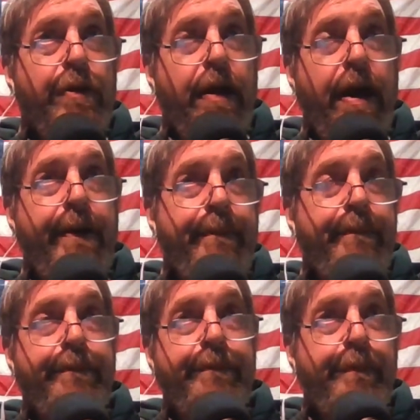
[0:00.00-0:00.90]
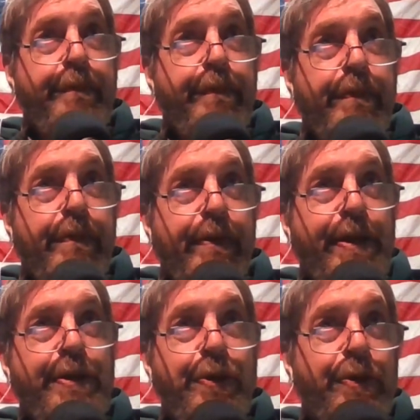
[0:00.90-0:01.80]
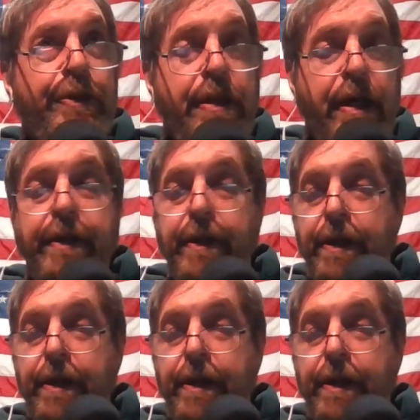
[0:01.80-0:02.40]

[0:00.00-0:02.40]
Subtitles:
then you're doing good.